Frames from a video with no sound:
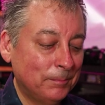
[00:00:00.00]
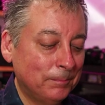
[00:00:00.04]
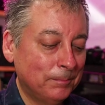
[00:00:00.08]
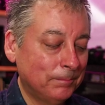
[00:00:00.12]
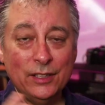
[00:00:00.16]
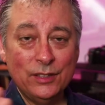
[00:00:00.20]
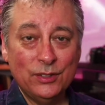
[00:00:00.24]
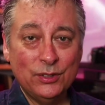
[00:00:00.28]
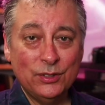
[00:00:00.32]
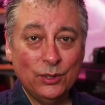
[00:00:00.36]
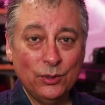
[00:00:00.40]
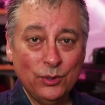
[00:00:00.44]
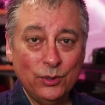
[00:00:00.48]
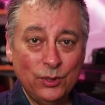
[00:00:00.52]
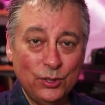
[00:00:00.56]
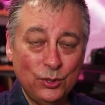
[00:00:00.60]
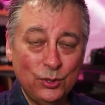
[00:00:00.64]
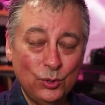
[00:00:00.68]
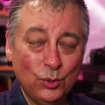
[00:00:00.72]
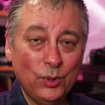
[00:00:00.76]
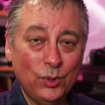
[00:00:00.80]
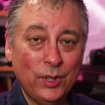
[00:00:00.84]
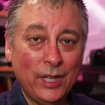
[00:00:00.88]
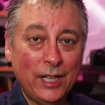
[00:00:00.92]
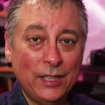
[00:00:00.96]
All right, so the
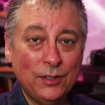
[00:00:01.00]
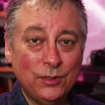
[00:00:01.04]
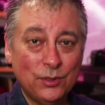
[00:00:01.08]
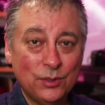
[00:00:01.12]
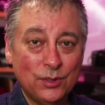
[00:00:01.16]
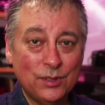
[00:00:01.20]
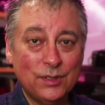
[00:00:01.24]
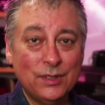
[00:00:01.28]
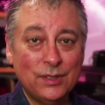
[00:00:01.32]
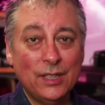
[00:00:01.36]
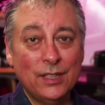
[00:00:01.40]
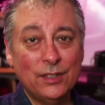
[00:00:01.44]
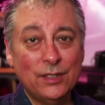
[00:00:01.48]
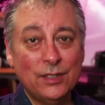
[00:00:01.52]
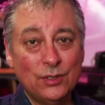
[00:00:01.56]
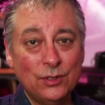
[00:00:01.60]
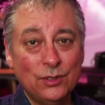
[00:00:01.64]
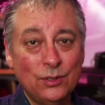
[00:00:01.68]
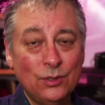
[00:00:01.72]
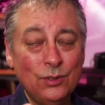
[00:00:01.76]
short answer is yes,